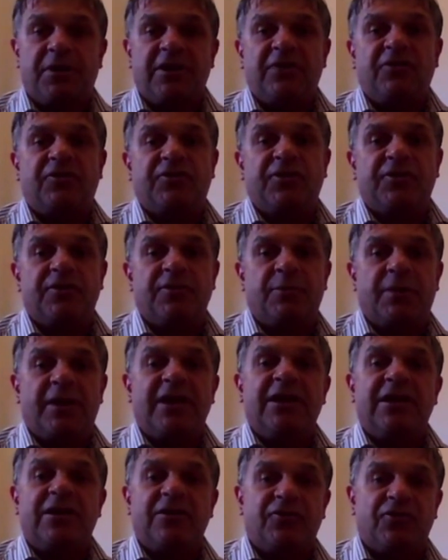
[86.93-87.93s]
police and the
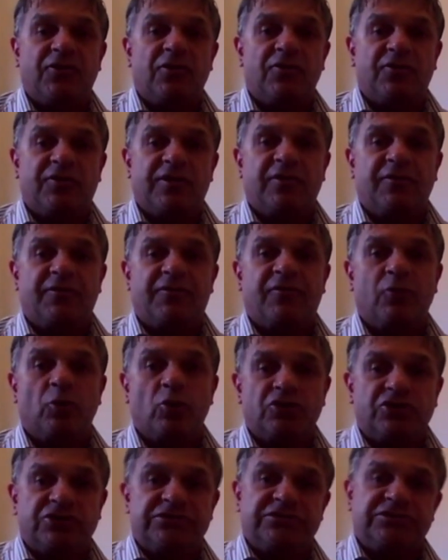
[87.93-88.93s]
bailiffs using a
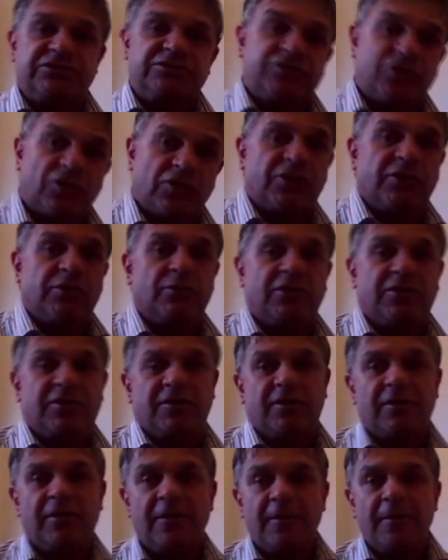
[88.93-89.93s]
fraudulent
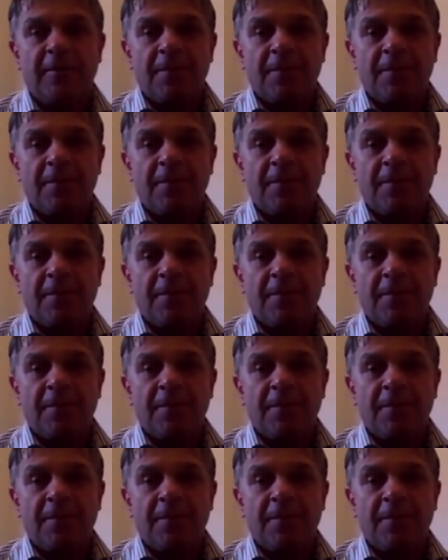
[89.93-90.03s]
document.